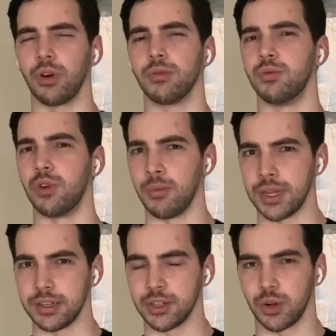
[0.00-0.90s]

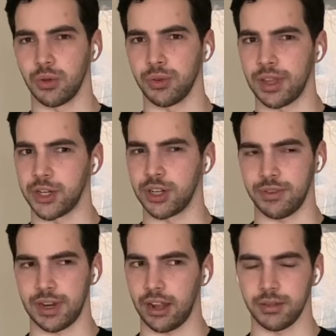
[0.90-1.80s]
Roman shoulder than
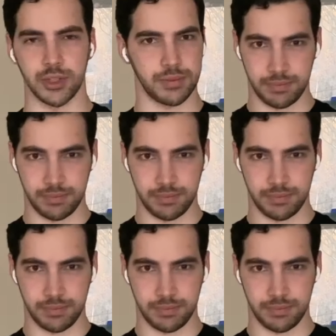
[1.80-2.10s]
Cifanelli, just